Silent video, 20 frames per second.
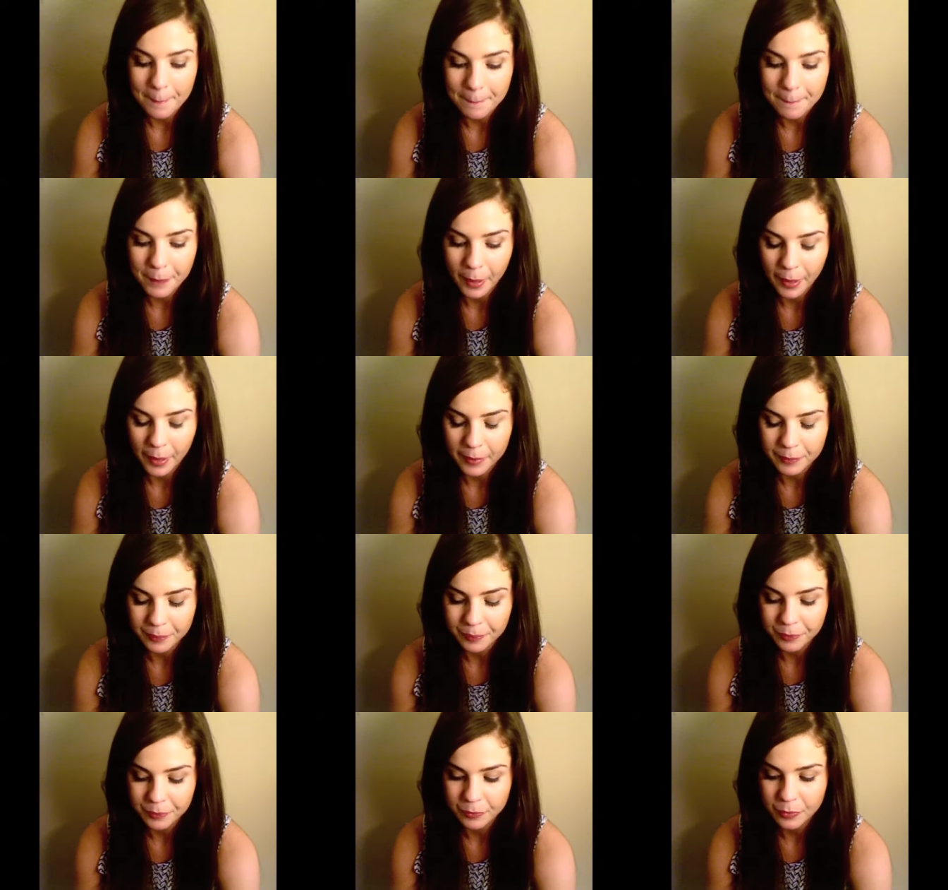But
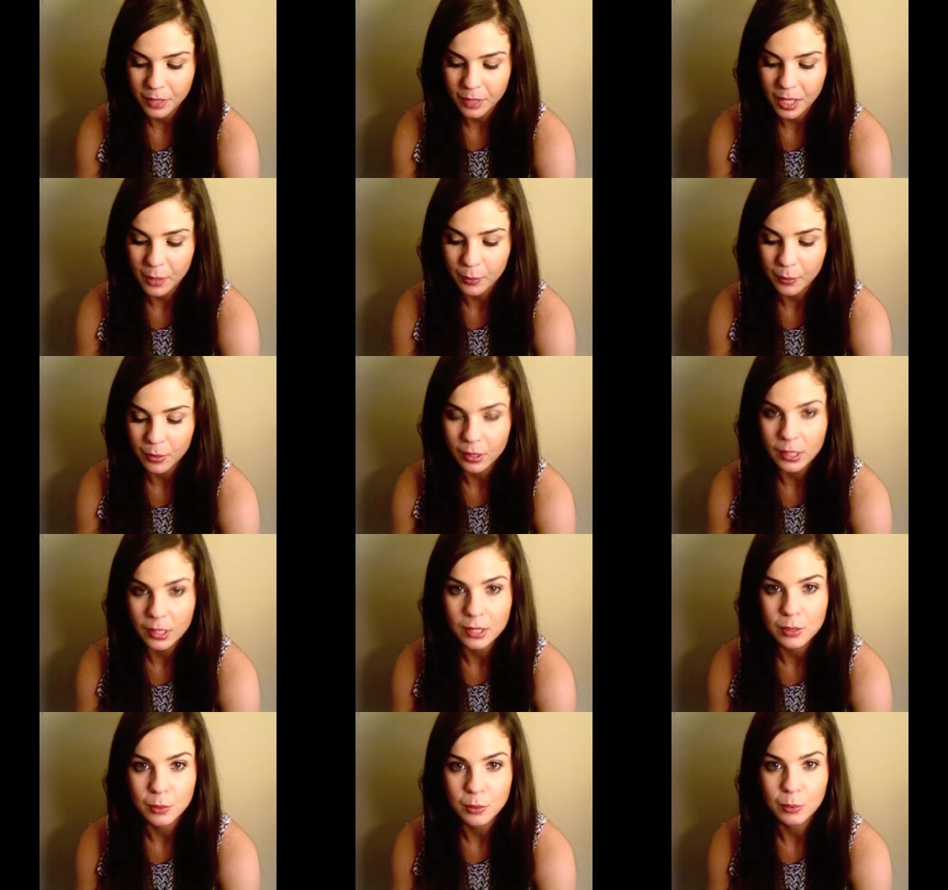it
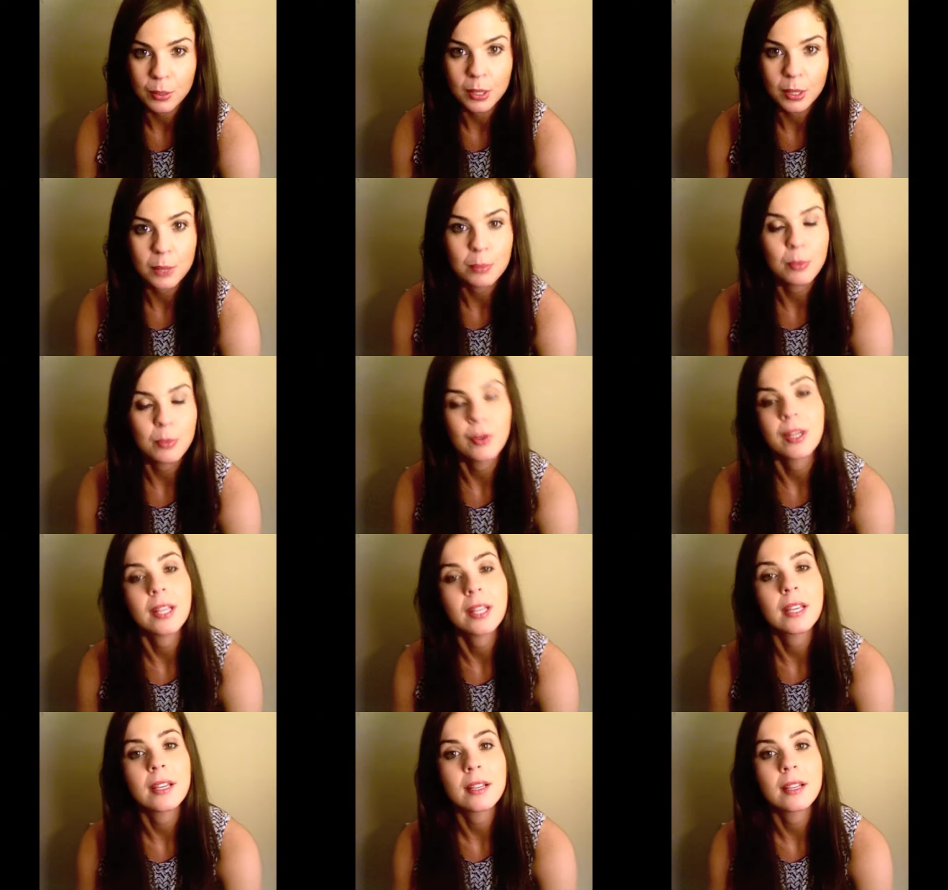really is a really
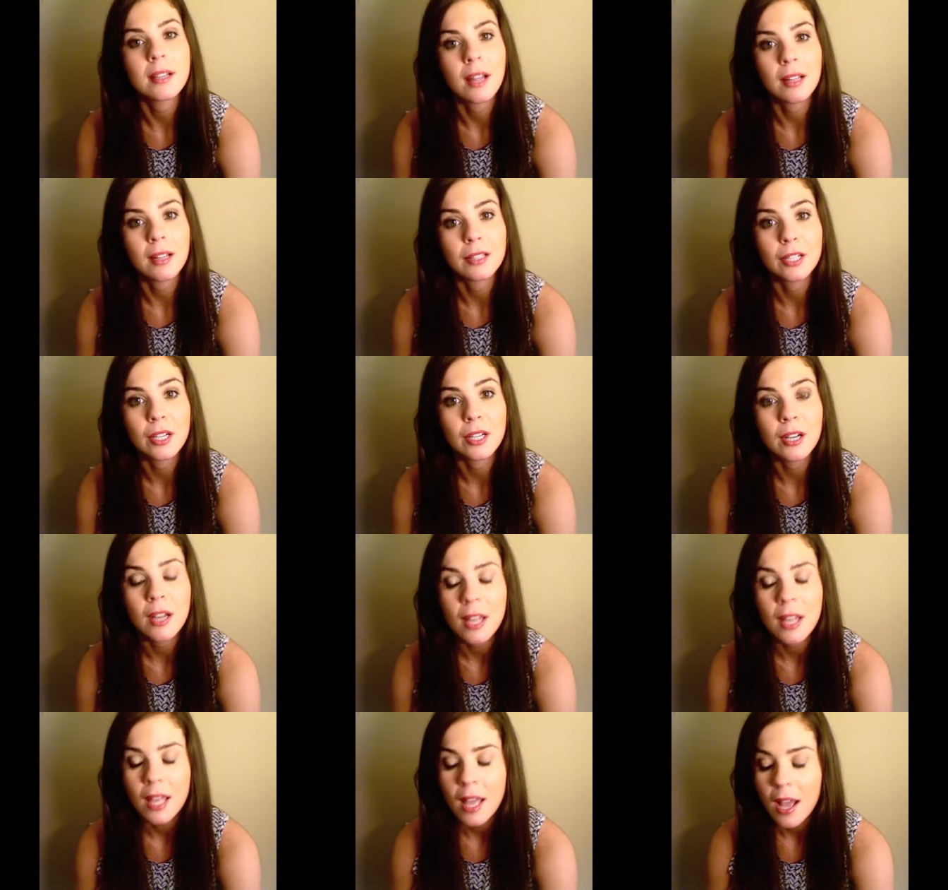pretty color.
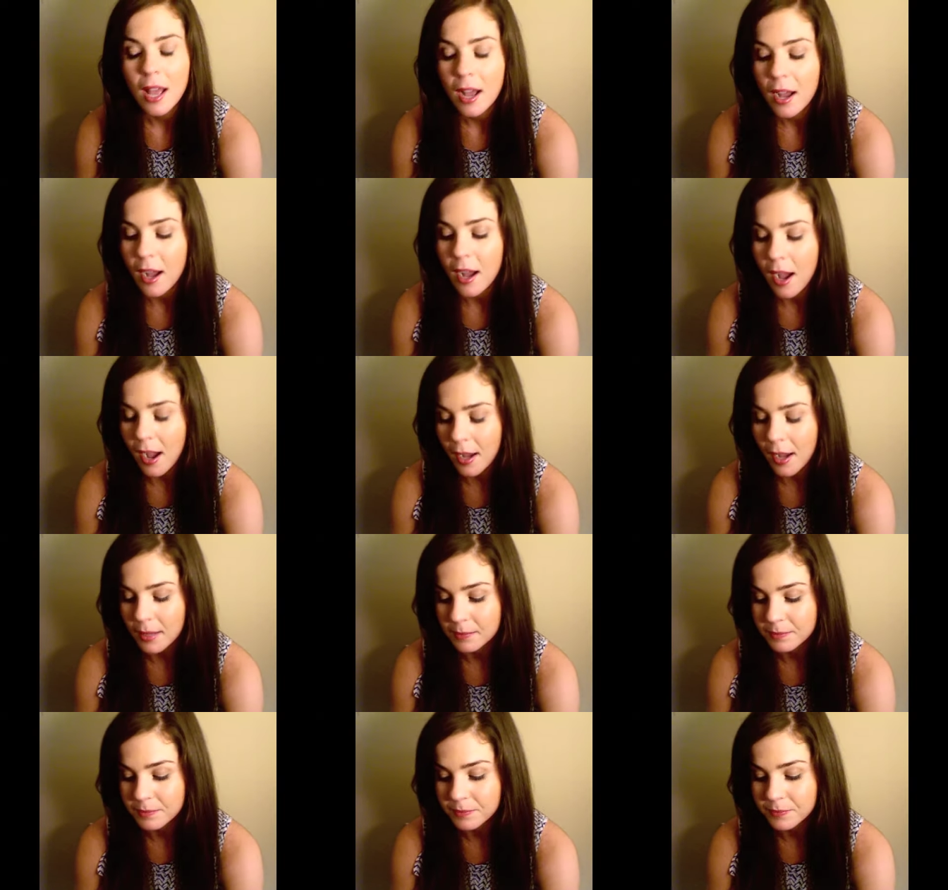
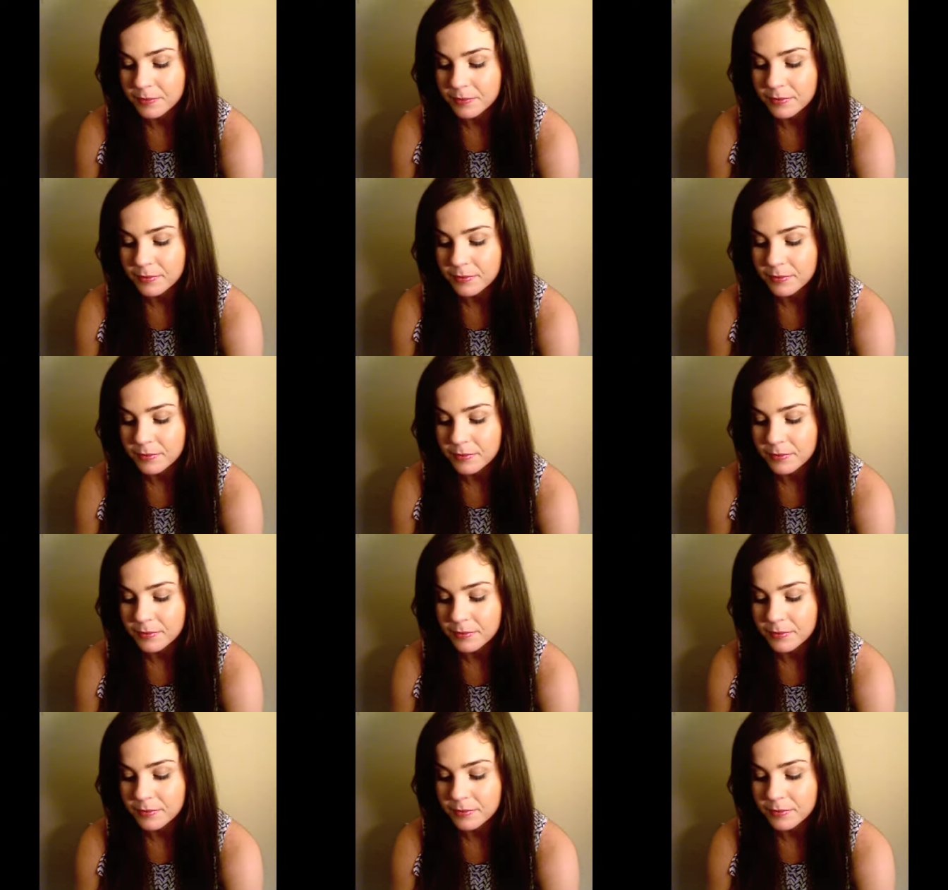Um,